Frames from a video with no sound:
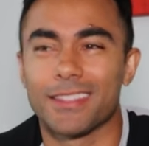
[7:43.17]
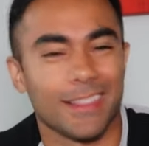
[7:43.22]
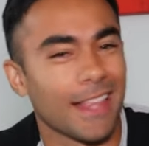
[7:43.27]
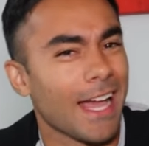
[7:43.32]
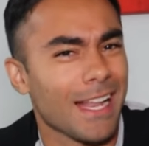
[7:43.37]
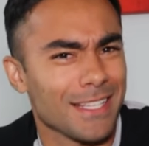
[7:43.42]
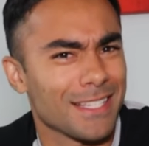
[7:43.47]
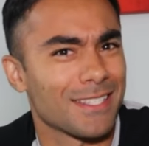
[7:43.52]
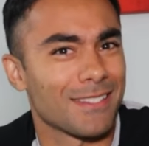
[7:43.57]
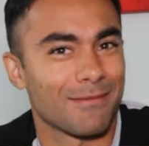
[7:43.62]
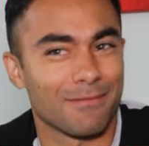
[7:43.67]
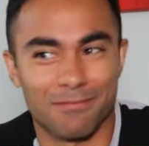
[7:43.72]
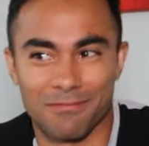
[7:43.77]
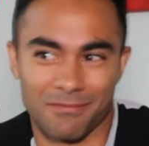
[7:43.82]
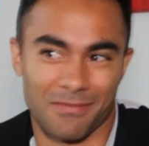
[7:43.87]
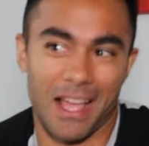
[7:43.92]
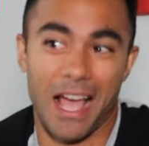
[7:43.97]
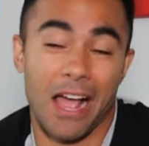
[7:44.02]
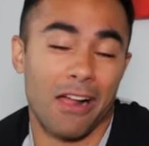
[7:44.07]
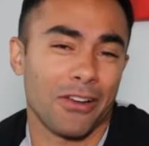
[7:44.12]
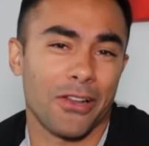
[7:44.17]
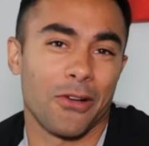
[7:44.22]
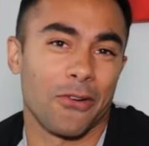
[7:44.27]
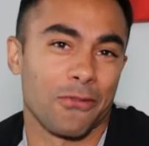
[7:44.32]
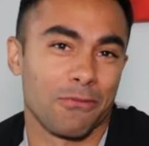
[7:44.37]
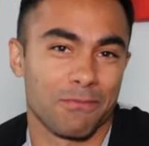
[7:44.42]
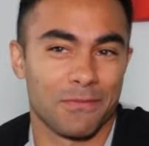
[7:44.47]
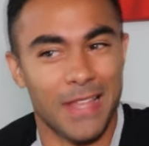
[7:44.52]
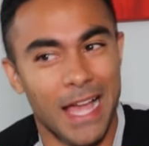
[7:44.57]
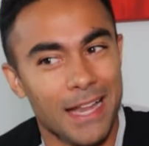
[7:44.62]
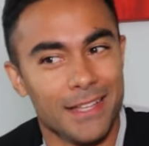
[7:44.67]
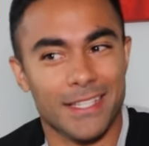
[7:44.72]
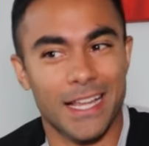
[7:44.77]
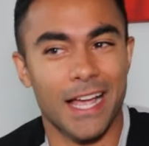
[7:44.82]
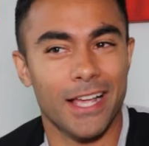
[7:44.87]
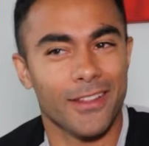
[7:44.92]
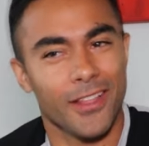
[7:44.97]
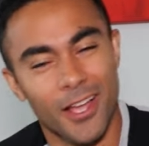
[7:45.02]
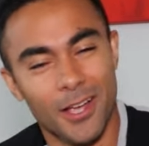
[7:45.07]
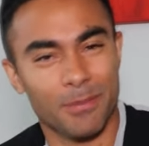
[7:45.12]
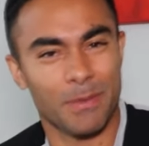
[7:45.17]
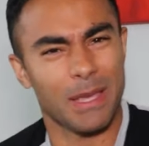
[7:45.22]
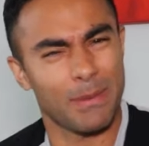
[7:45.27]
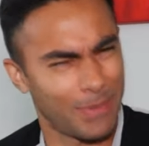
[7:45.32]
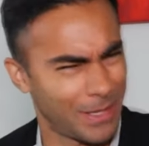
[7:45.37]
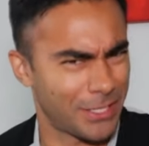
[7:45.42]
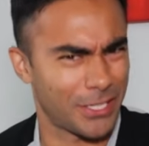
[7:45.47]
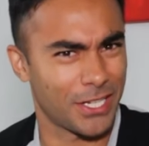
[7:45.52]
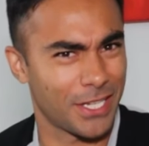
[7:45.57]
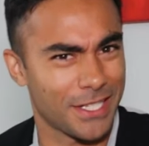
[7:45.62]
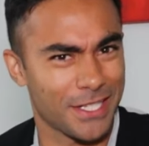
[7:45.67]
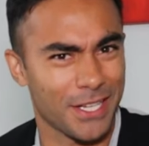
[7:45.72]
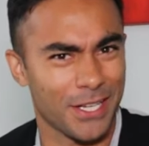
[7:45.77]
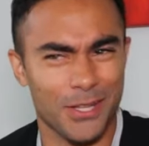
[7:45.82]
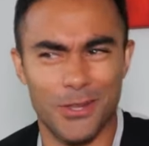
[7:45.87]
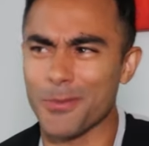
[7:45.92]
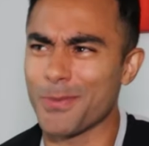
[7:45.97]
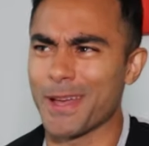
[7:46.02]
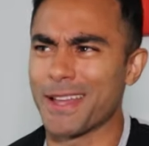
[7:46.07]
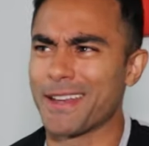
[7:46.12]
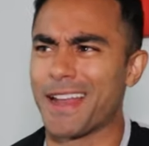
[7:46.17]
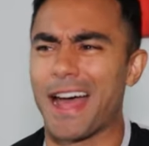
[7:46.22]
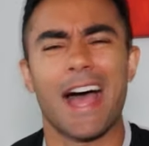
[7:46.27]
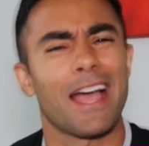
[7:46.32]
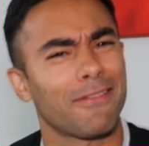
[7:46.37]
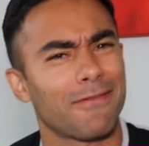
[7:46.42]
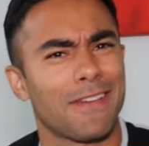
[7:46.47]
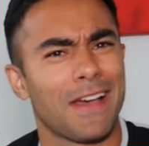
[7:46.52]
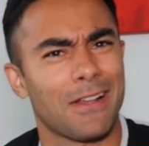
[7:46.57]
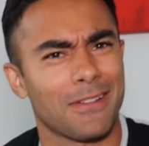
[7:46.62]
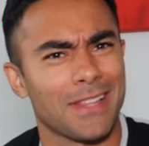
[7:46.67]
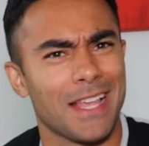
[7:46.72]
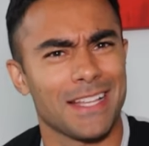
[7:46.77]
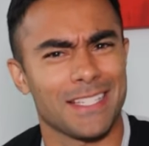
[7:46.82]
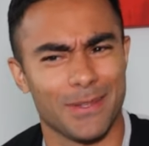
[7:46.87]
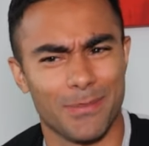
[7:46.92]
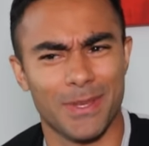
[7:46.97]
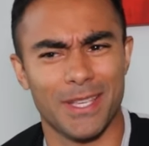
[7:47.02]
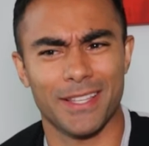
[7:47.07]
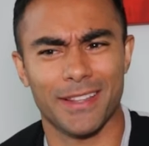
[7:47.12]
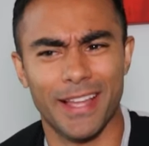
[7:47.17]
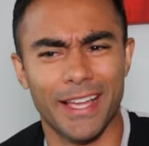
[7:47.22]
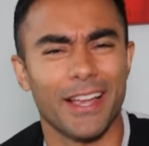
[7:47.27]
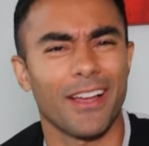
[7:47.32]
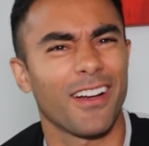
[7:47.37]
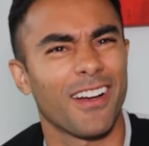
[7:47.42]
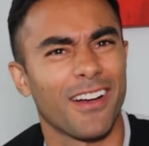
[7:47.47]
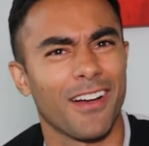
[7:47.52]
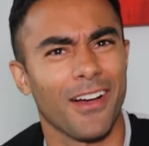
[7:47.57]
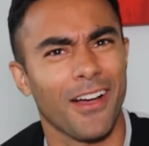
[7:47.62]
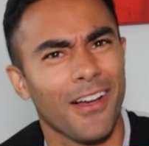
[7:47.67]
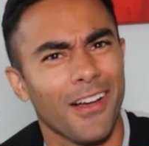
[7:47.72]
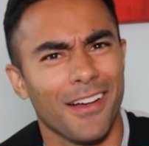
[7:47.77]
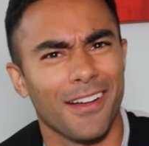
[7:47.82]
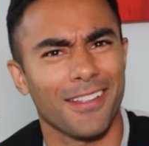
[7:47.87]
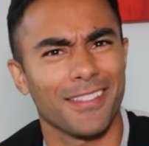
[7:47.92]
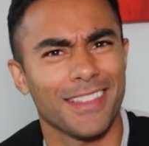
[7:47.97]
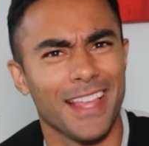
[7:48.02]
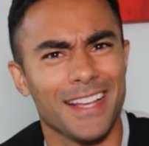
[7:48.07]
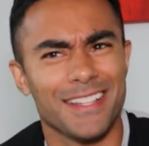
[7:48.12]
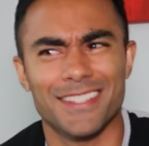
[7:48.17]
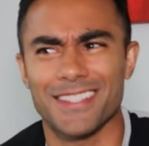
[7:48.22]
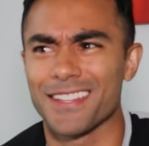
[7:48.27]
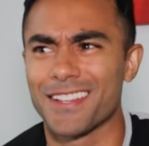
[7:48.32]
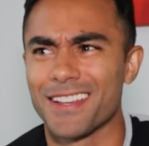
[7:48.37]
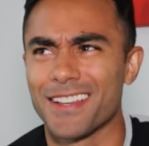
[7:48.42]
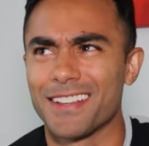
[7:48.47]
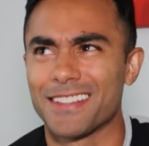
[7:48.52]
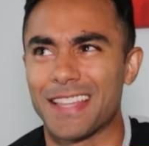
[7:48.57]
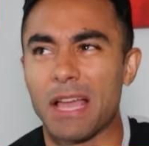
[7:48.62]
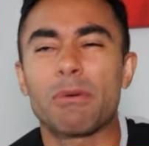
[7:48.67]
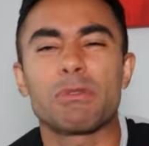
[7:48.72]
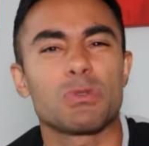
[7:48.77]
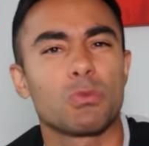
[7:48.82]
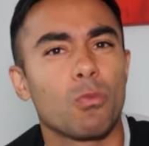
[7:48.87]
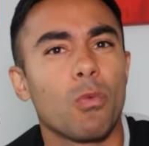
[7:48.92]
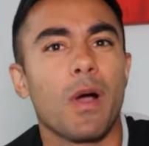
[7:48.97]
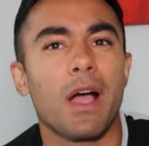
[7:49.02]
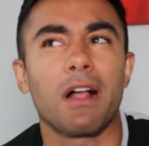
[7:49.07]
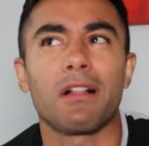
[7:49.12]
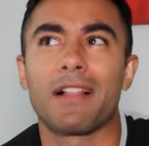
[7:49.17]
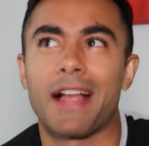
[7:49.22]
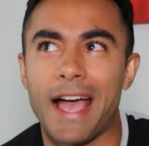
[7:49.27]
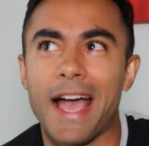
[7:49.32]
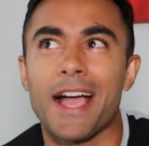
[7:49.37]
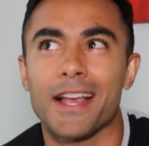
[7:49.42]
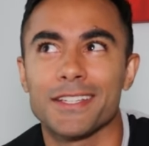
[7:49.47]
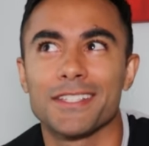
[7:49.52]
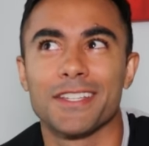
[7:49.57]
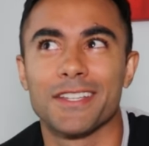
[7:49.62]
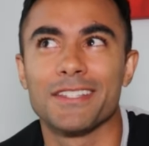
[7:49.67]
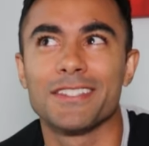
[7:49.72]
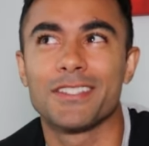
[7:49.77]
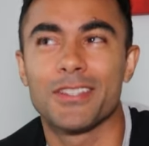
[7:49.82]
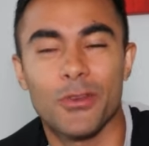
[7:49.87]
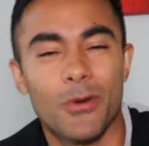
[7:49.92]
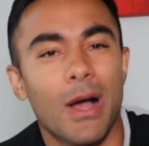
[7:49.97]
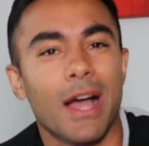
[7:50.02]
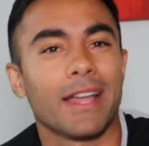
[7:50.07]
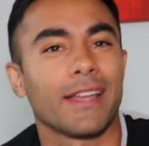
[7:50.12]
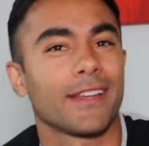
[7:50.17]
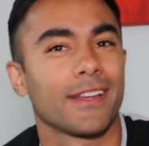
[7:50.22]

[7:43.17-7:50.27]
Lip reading: That's, I don't know, that dialogue may be cheesy to you, but I found that to be like, oh, that was well acted too.